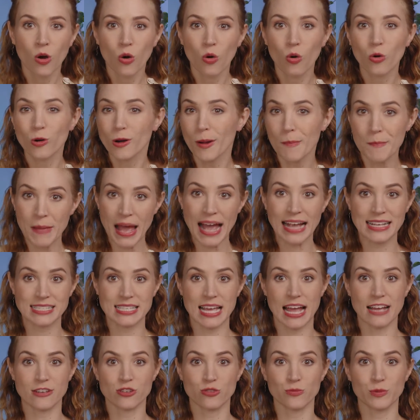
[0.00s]
or a max
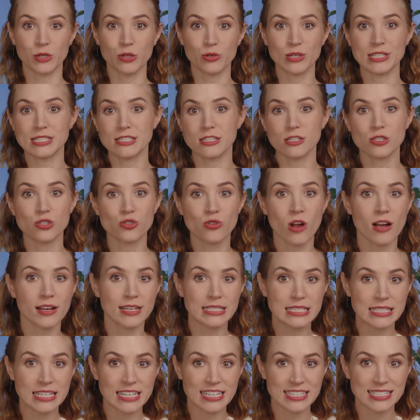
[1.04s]
attribute is the
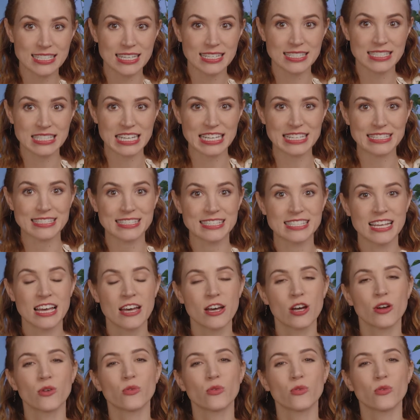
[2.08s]
strongest in existence.